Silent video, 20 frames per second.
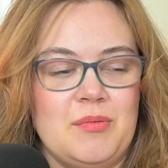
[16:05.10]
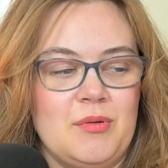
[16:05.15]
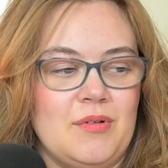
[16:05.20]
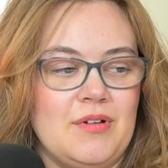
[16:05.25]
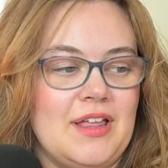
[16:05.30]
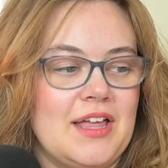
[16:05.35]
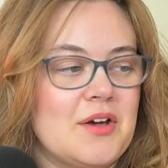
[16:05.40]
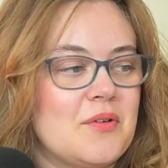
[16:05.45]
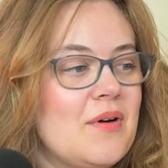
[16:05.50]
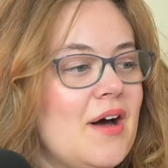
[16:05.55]

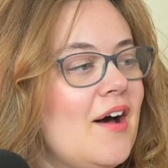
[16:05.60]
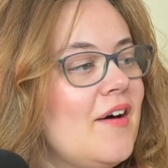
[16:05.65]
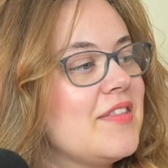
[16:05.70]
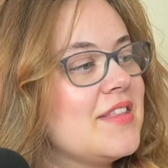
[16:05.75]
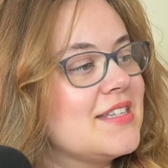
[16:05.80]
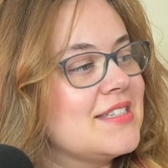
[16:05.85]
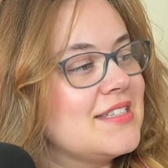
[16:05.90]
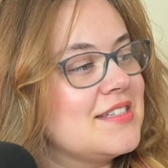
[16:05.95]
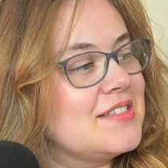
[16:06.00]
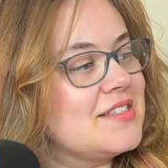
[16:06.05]
people were like,
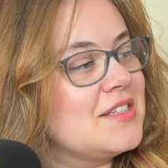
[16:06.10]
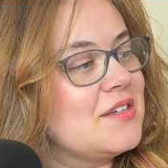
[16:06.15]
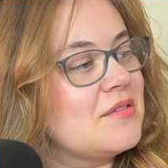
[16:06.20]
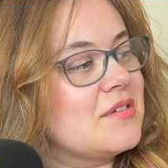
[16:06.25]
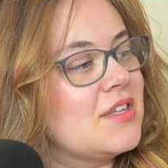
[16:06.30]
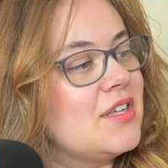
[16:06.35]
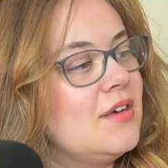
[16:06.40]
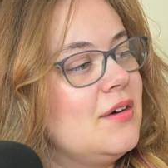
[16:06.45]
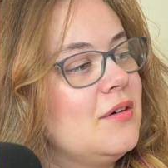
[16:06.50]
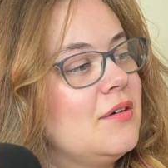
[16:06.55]
"Wow, this is
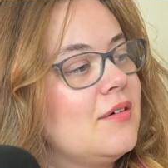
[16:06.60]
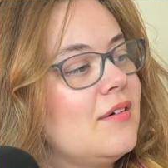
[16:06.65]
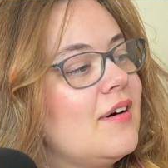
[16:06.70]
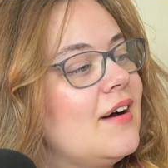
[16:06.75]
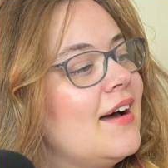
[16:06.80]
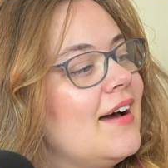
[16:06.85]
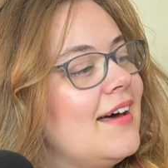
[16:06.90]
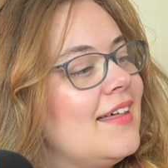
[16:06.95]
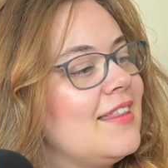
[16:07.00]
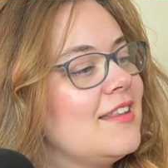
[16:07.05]
so
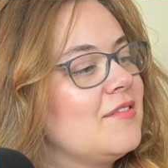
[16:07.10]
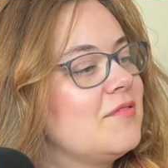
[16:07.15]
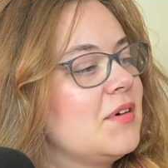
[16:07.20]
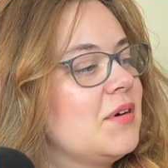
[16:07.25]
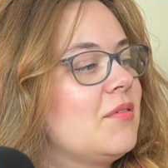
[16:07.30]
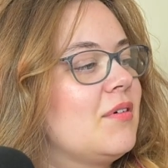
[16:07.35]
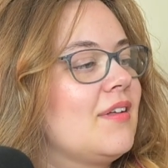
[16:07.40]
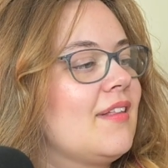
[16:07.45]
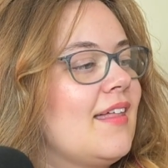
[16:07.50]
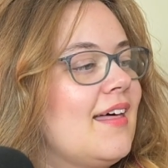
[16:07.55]
cute." And then
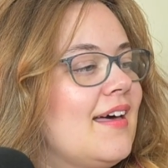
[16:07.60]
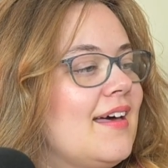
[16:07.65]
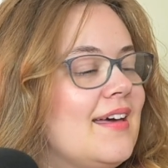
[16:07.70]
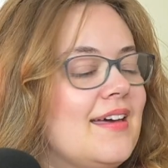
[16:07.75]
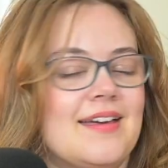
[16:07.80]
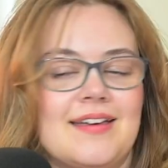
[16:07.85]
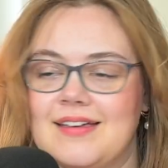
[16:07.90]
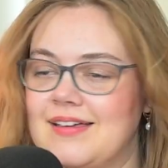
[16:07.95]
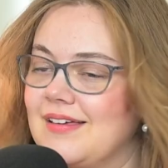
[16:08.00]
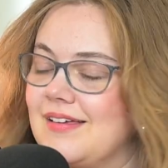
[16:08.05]
we were
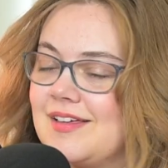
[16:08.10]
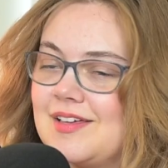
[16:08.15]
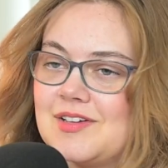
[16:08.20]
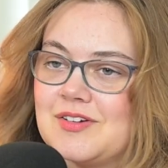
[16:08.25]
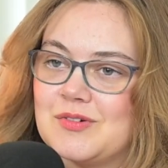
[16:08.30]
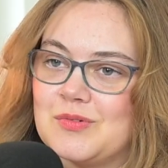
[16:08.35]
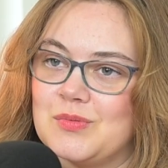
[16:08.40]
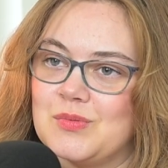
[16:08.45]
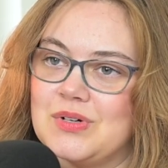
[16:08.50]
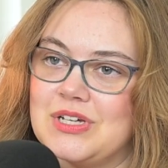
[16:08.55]
like,
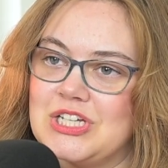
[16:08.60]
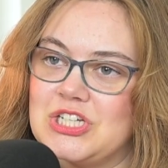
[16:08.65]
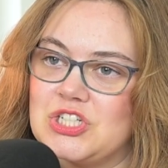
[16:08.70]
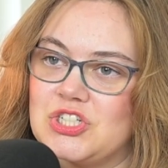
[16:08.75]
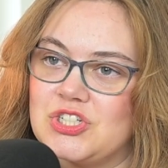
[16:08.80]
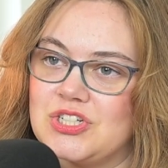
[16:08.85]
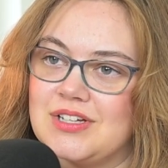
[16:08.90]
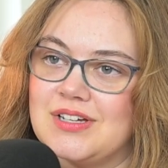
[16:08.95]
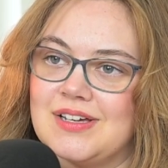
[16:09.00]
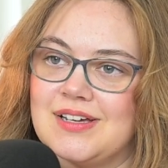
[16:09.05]

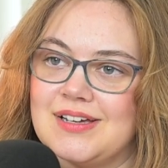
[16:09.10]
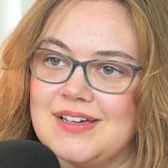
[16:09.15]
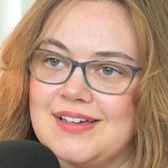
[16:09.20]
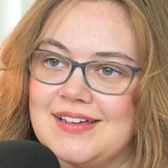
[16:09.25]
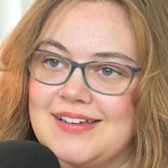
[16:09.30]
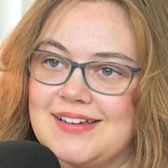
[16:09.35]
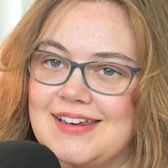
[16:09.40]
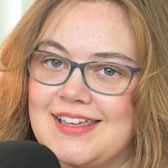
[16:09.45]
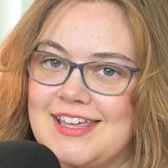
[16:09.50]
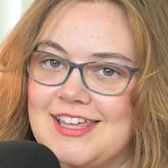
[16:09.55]
"We
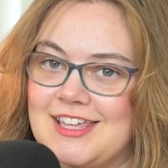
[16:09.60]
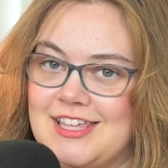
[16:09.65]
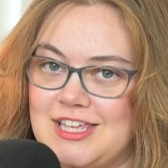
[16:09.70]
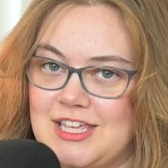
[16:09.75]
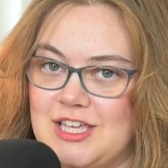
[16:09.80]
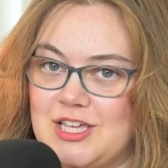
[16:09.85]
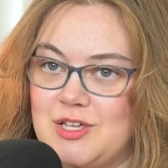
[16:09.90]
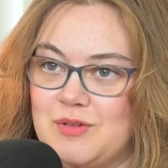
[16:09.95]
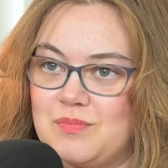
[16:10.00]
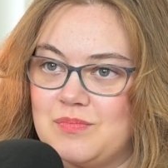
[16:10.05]
should
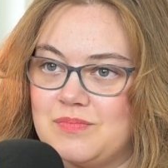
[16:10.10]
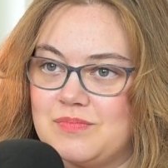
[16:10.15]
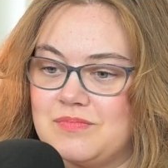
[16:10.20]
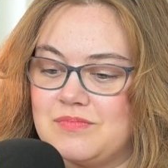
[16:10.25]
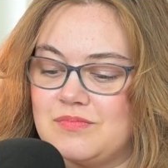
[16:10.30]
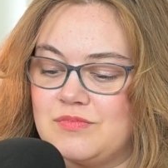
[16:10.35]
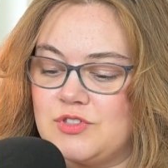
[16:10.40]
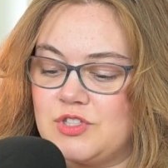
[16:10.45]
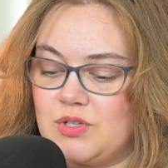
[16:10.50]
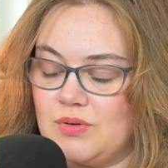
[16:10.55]
keep
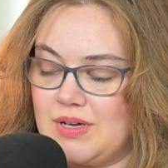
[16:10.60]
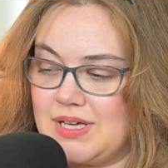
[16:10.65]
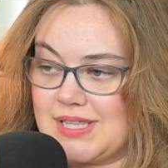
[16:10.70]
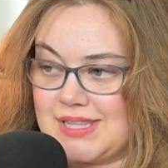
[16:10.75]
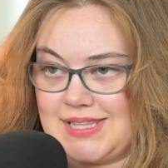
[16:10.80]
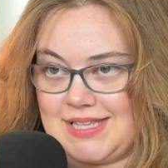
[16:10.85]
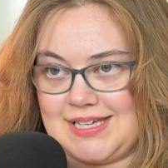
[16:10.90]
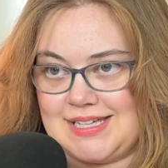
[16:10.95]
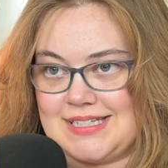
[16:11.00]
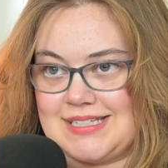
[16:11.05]

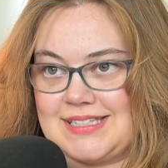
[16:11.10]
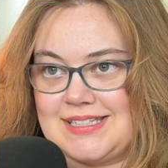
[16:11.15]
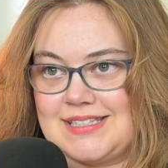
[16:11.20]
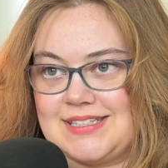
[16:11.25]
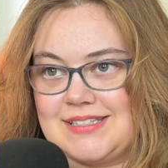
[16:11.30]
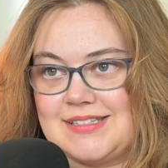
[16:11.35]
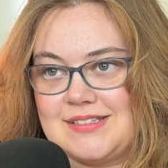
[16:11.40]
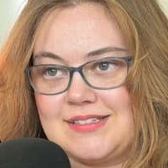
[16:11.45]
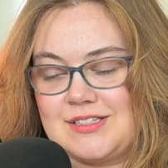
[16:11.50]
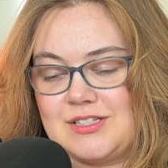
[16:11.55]
doing
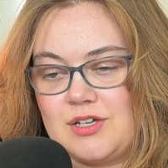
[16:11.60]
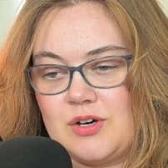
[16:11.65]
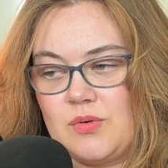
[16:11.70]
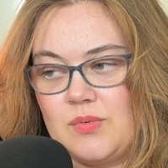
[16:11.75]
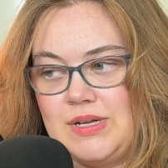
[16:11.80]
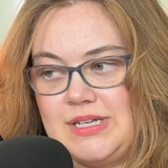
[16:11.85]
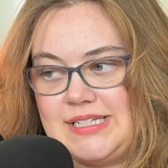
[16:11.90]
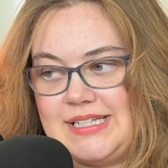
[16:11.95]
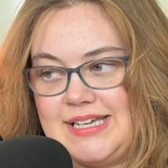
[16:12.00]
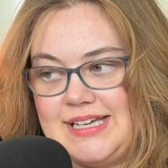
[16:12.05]
this." So we